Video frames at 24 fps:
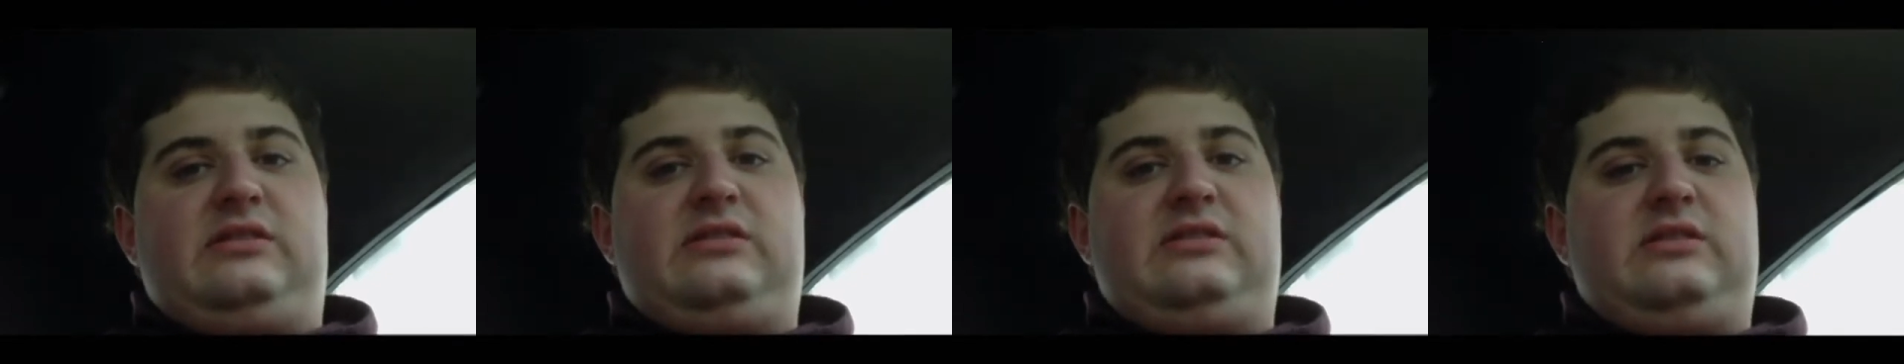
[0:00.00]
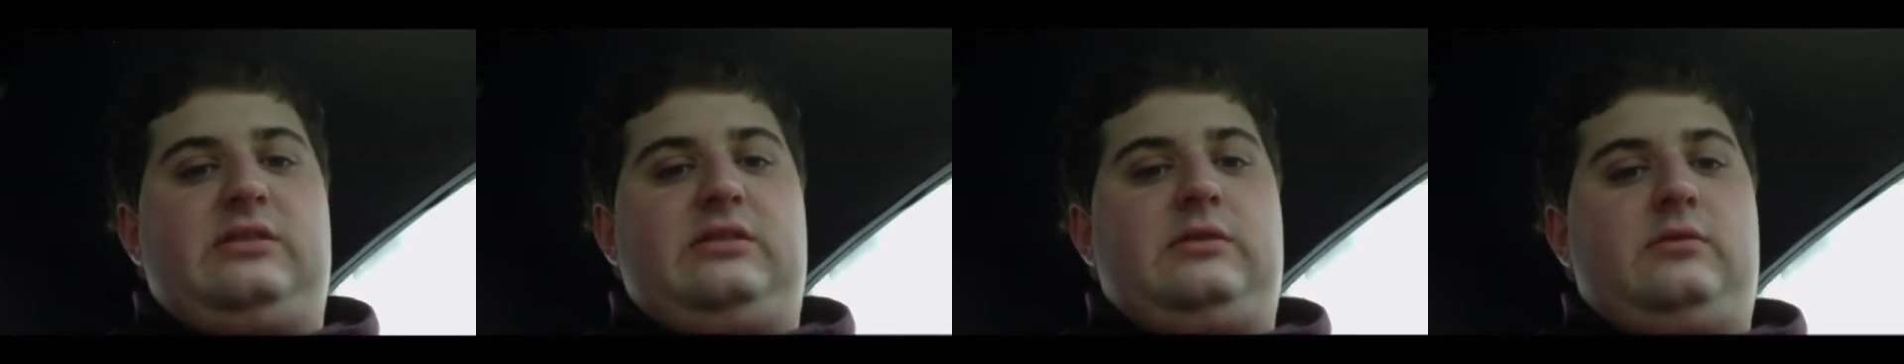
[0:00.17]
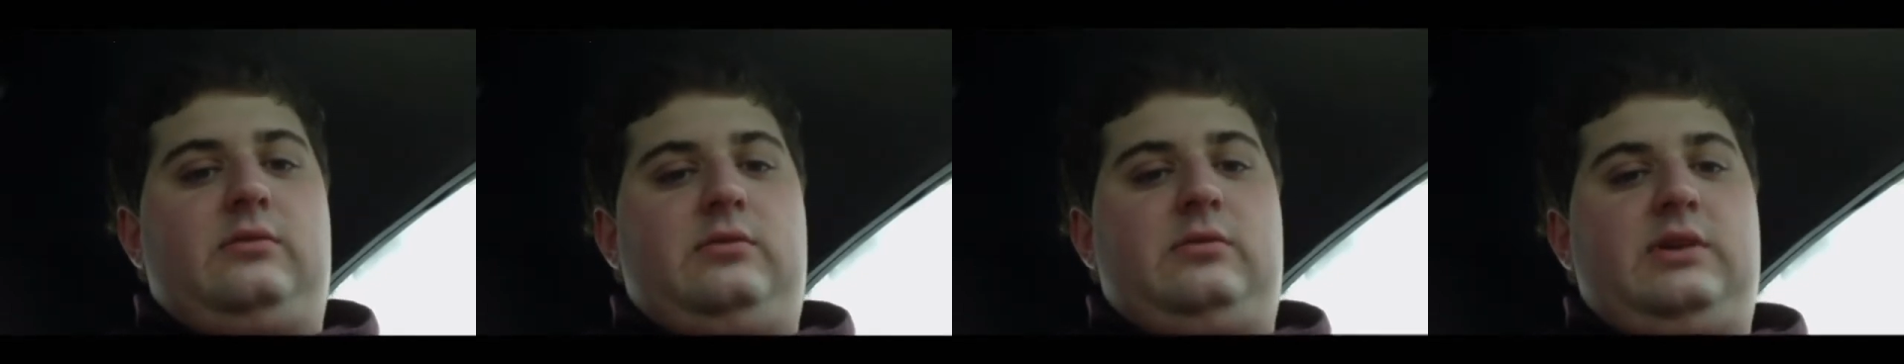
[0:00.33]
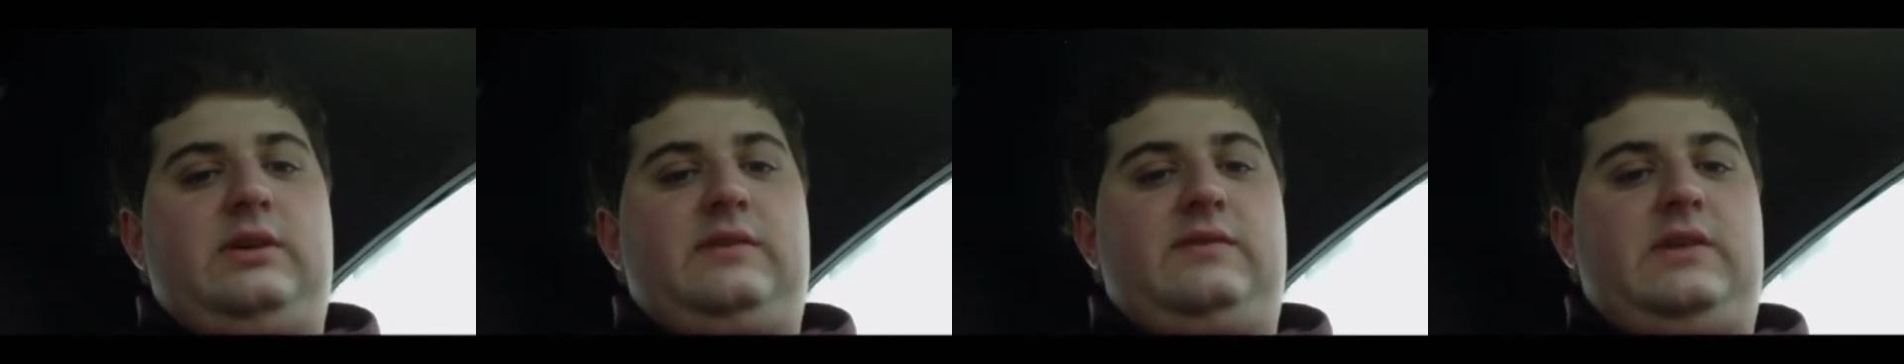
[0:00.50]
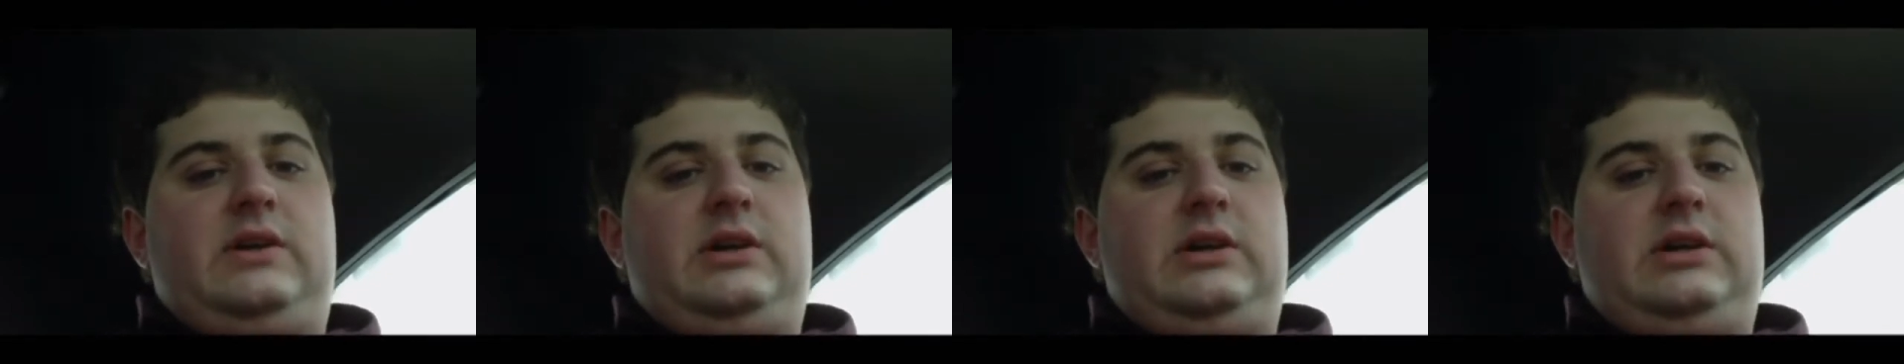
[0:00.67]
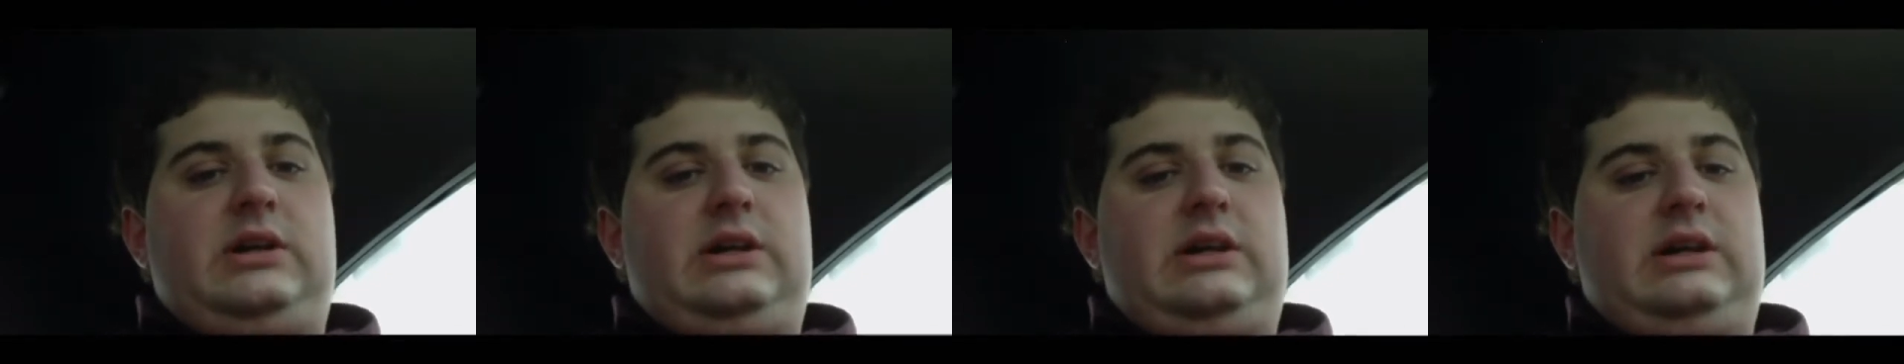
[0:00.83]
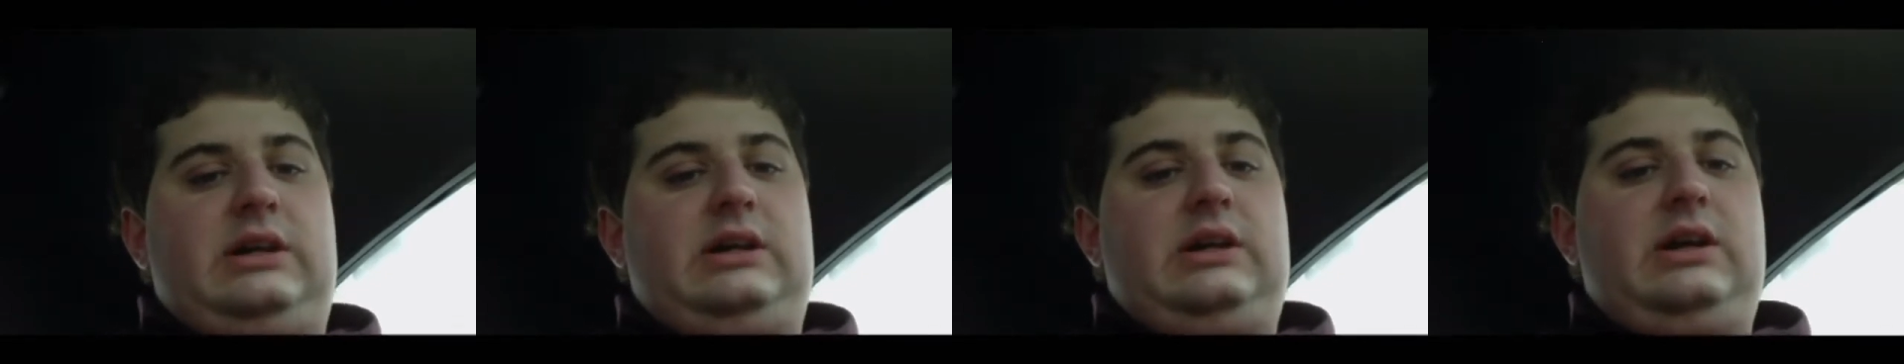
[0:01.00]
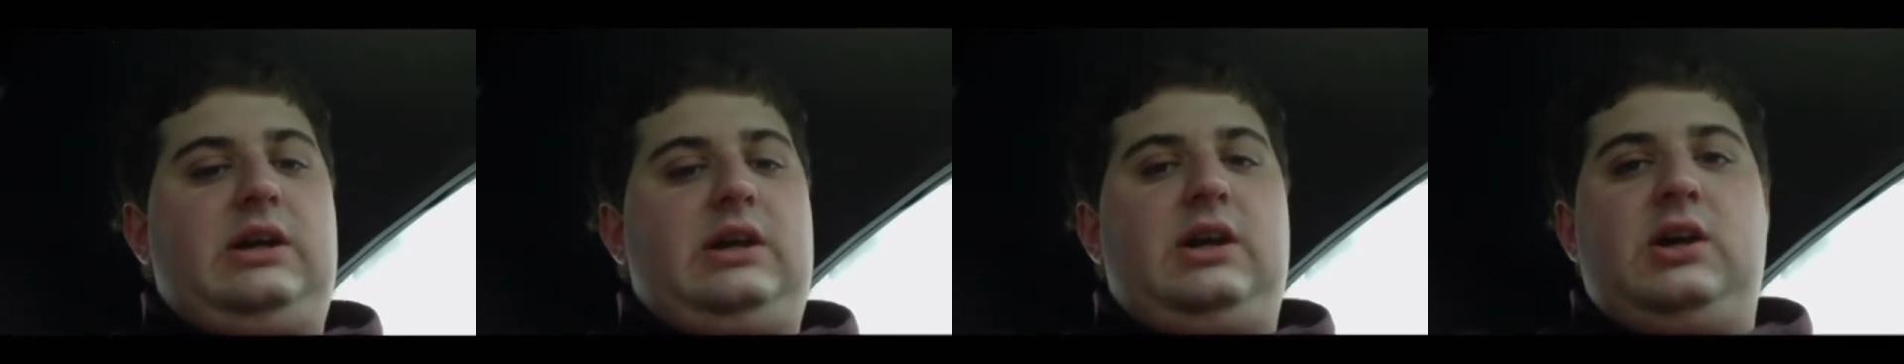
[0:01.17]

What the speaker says: so I've got a